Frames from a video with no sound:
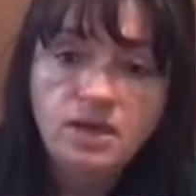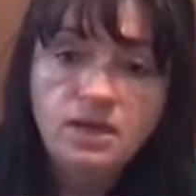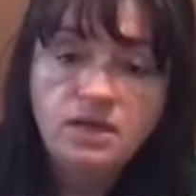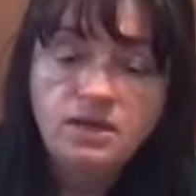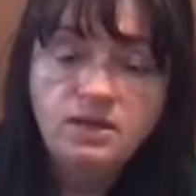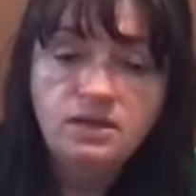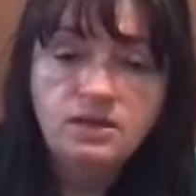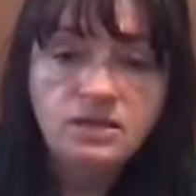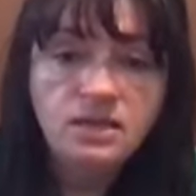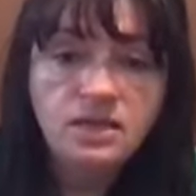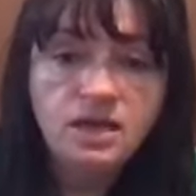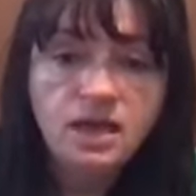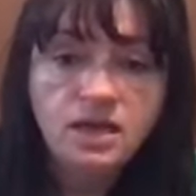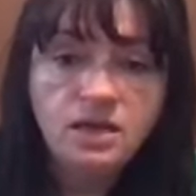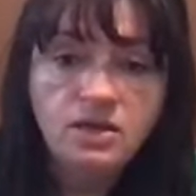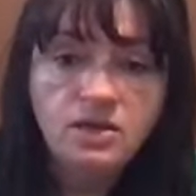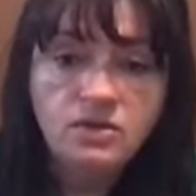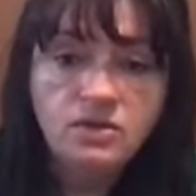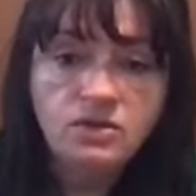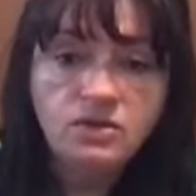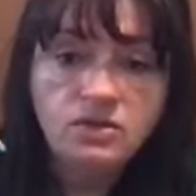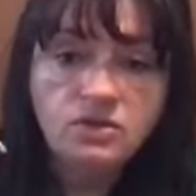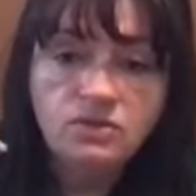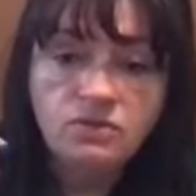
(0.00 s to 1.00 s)
that I
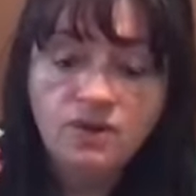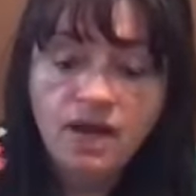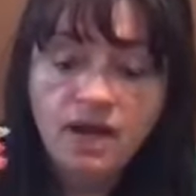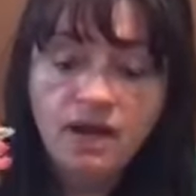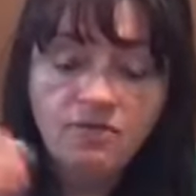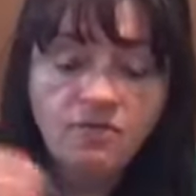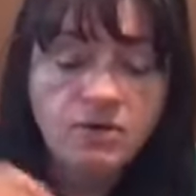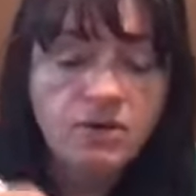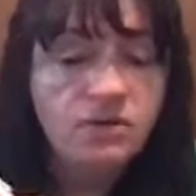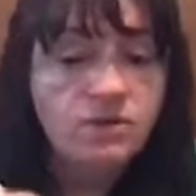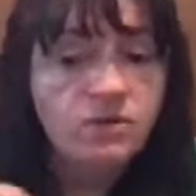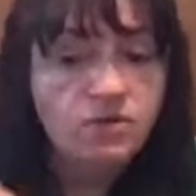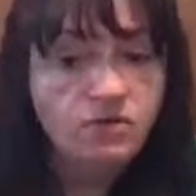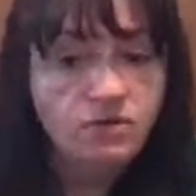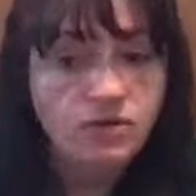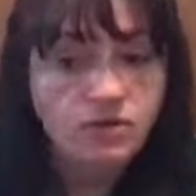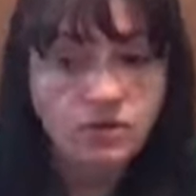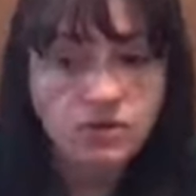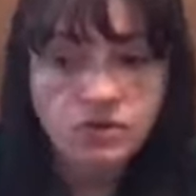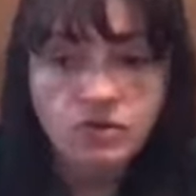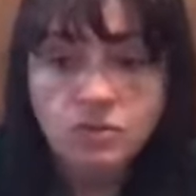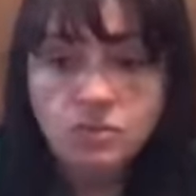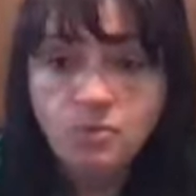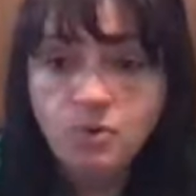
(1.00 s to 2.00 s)
use to write with,
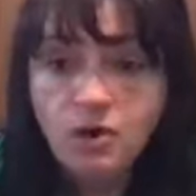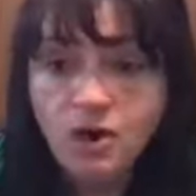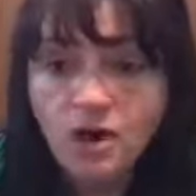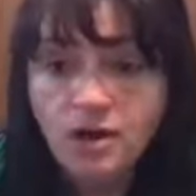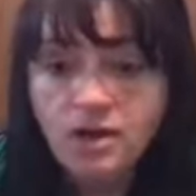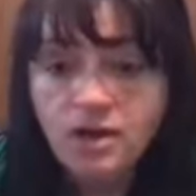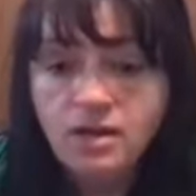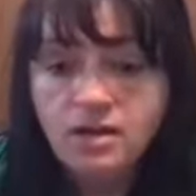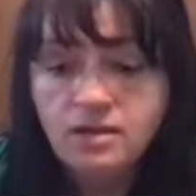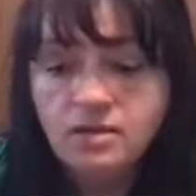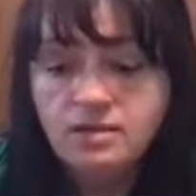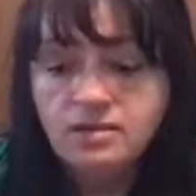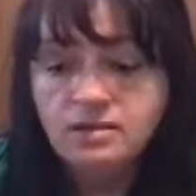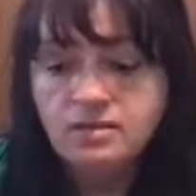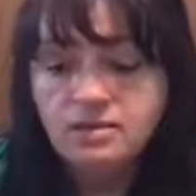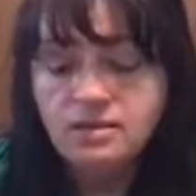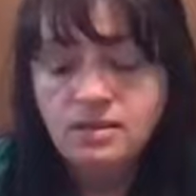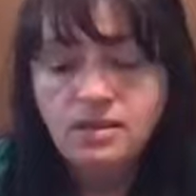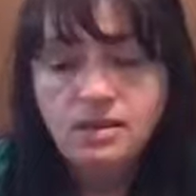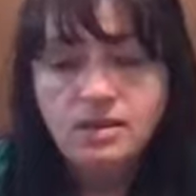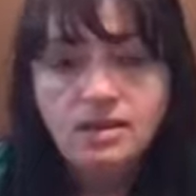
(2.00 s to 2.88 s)
those are products.